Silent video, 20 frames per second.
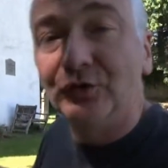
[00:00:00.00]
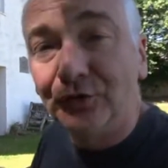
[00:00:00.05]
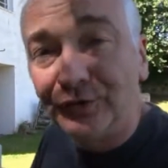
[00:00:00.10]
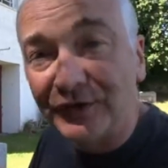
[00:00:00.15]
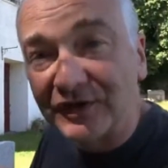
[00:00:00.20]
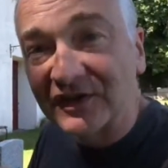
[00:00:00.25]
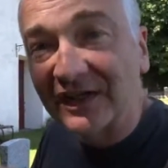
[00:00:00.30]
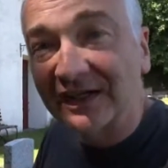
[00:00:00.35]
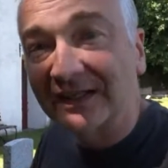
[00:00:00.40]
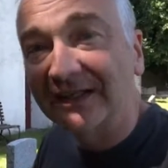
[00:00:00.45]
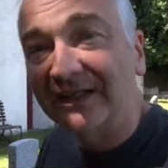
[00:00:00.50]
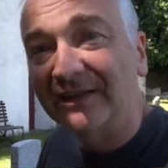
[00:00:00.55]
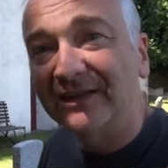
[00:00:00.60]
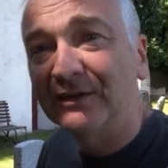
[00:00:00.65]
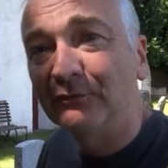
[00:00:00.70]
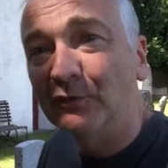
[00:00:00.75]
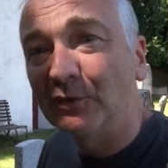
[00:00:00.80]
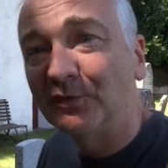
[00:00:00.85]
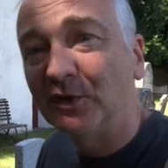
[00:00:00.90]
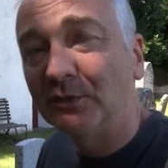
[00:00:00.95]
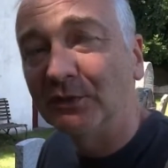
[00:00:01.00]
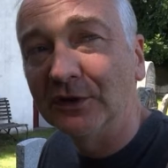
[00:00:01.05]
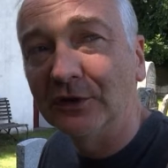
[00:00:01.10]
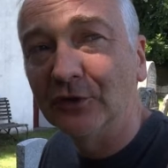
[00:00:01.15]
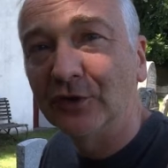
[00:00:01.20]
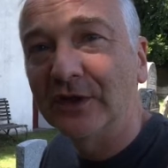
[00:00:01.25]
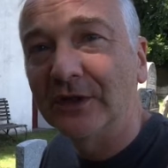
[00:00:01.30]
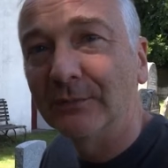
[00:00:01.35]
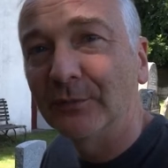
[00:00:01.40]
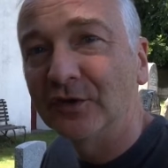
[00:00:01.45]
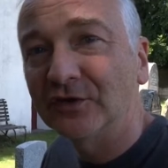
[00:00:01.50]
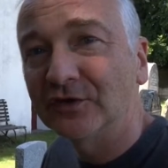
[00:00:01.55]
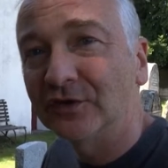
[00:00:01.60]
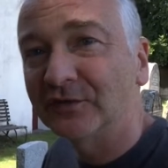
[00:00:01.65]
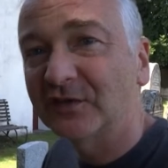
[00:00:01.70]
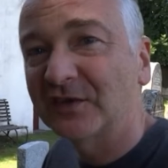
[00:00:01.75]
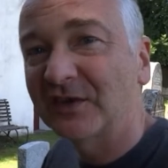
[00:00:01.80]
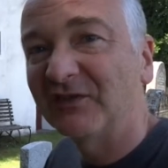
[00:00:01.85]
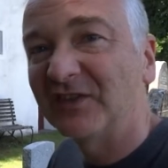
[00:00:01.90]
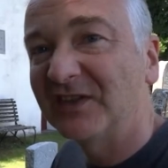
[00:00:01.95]
exactly, I think we're probably looking about sort
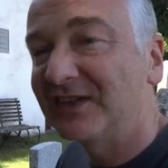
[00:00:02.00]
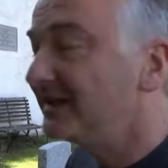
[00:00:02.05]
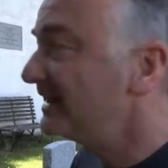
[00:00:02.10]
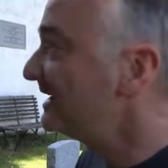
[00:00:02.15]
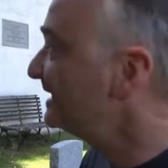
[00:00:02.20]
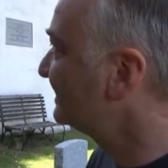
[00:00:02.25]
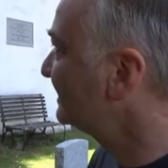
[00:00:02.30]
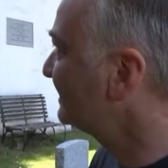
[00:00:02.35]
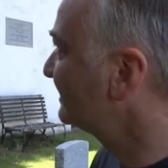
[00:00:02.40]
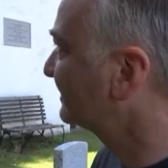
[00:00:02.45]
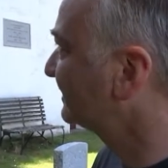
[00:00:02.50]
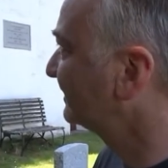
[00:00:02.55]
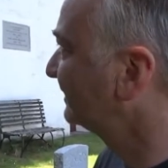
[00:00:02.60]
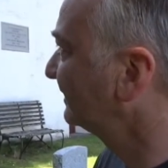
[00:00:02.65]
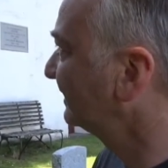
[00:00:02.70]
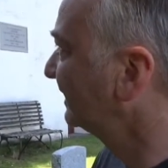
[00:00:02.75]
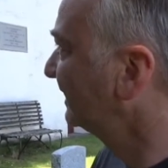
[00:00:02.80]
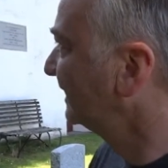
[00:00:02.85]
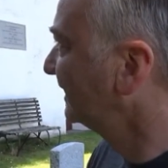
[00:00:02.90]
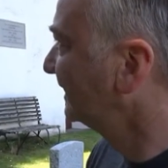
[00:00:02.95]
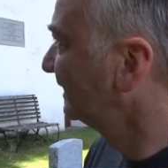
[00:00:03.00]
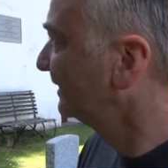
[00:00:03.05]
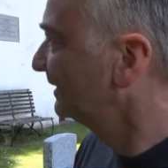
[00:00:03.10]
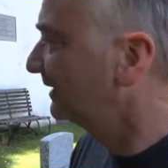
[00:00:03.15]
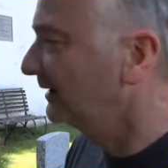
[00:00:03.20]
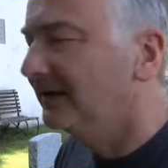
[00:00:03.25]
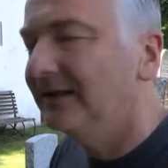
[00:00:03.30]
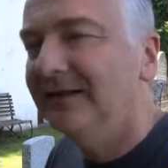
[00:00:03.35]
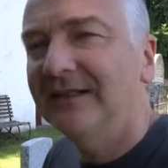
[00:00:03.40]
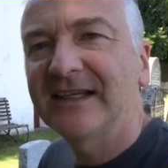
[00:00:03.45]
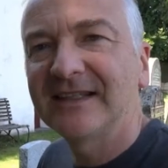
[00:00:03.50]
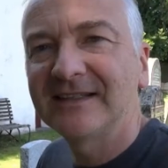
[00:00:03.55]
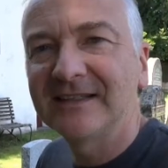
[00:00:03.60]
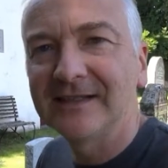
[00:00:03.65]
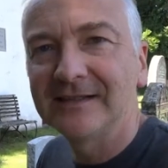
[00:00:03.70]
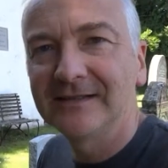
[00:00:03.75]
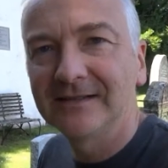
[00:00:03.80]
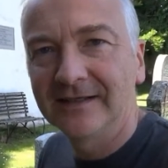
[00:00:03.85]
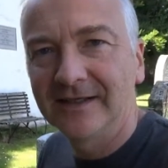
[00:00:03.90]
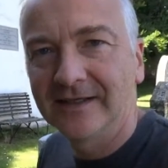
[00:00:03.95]
of 1780s, late
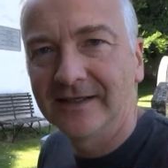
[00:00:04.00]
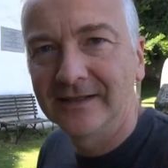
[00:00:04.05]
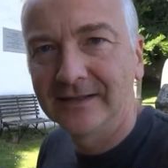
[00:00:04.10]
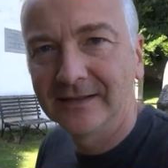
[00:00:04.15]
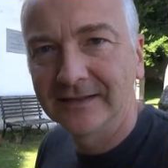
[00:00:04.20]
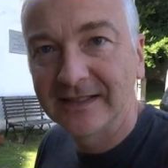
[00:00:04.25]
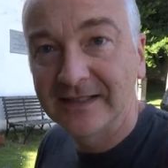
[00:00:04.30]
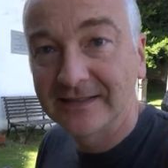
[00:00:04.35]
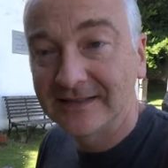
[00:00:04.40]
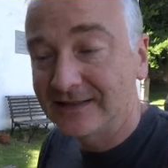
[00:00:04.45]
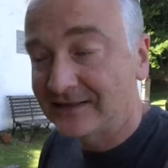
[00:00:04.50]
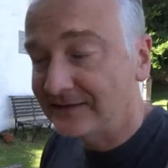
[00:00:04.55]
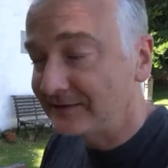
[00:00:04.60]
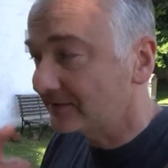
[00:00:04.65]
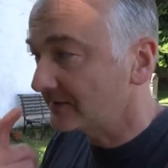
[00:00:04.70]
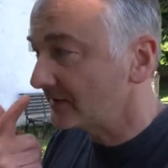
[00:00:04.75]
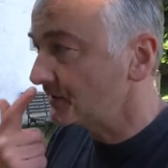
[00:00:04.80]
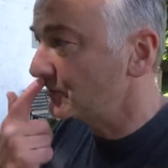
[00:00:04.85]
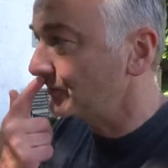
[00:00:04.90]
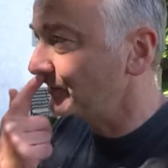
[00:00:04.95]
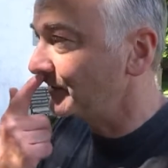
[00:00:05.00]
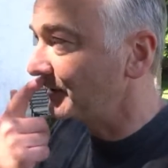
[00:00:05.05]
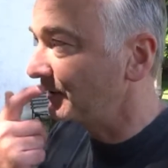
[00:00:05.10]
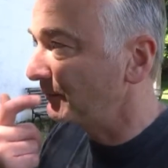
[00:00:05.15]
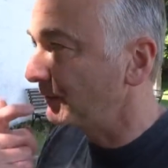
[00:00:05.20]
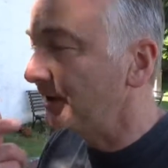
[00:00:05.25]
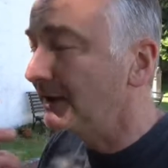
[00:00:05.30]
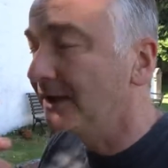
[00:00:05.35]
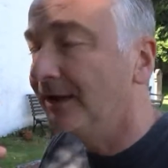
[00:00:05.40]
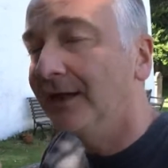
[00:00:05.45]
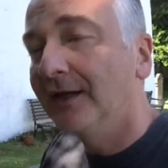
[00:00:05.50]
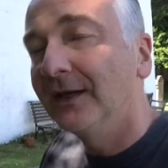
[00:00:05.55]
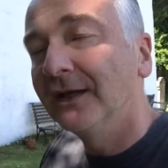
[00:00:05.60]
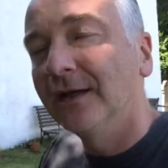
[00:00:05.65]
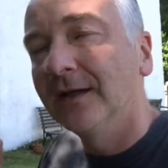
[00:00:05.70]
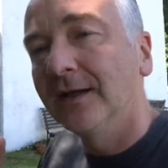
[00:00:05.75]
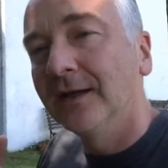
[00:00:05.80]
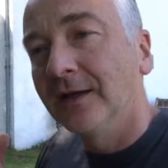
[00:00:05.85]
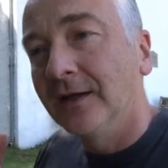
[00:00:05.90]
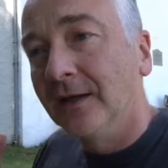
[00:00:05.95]
18th century anyway.
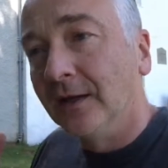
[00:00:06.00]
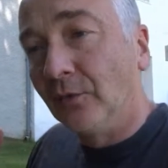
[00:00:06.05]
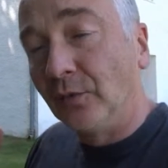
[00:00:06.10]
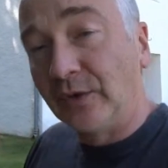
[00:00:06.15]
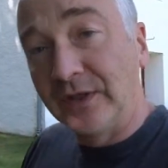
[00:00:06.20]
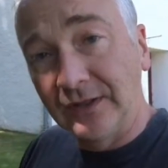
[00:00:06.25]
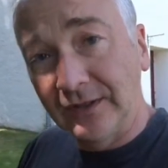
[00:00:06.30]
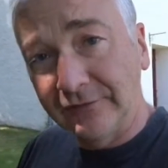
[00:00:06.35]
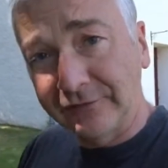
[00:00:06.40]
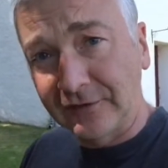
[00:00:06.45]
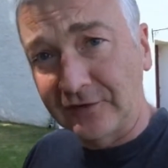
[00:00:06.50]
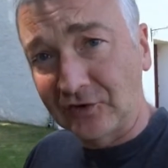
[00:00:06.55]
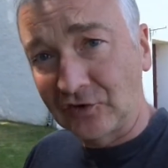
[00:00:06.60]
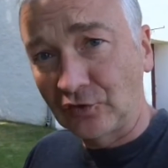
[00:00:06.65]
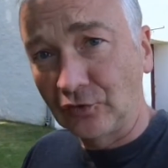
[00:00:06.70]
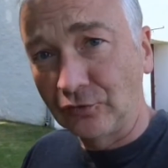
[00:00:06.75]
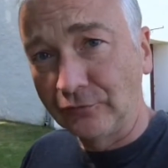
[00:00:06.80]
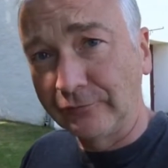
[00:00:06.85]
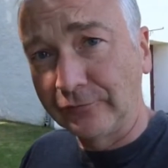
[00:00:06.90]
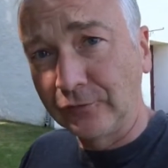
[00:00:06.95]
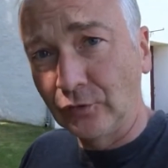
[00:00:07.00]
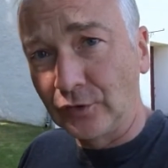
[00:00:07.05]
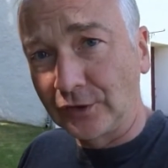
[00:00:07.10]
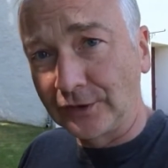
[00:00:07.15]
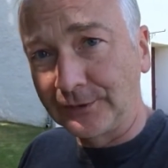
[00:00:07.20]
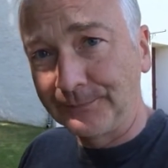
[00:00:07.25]
When they lifted the stone floor,